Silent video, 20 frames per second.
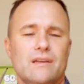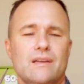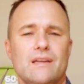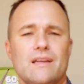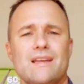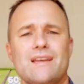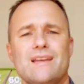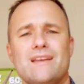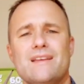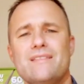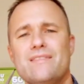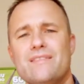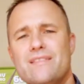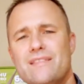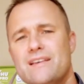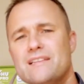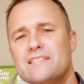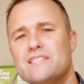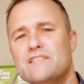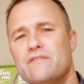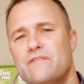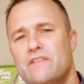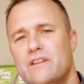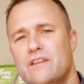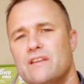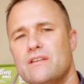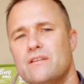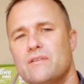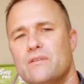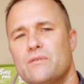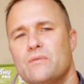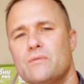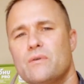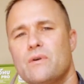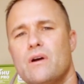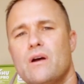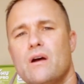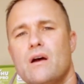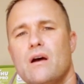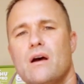In this video,
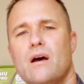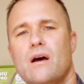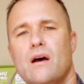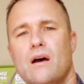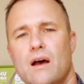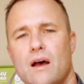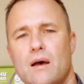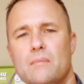I'm